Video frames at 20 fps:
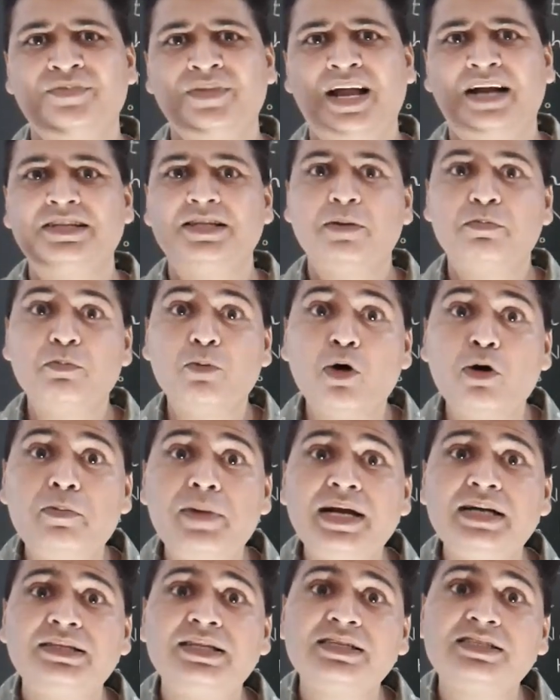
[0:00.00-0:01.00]
And the
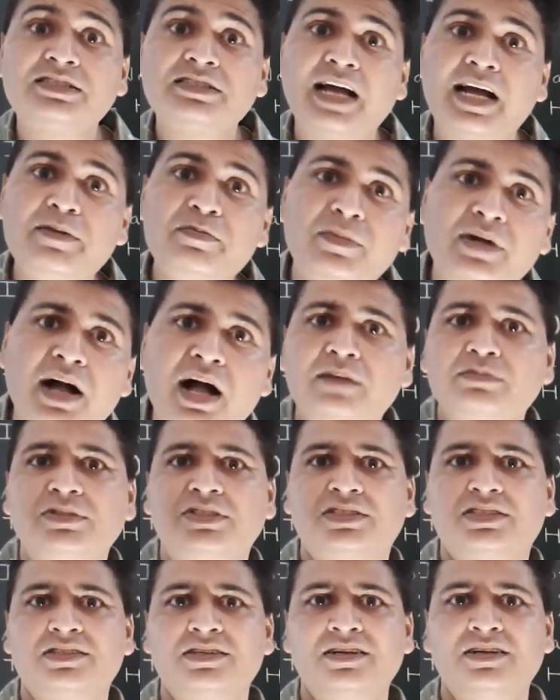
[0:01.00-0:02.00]
moment this time
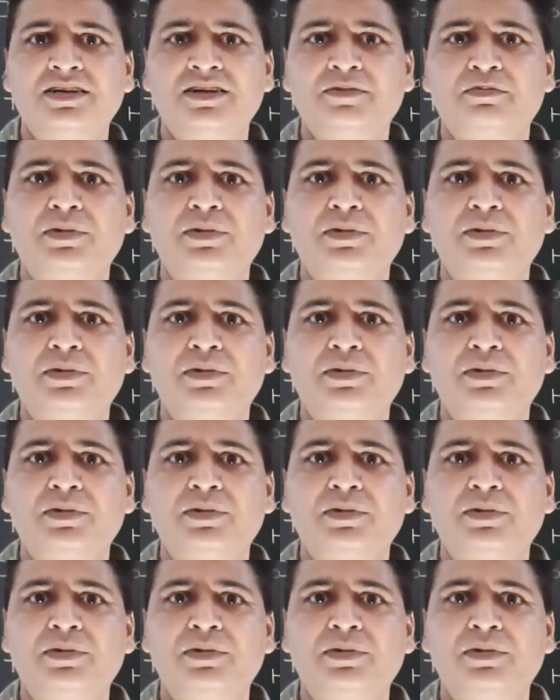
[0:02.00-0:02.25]
comes,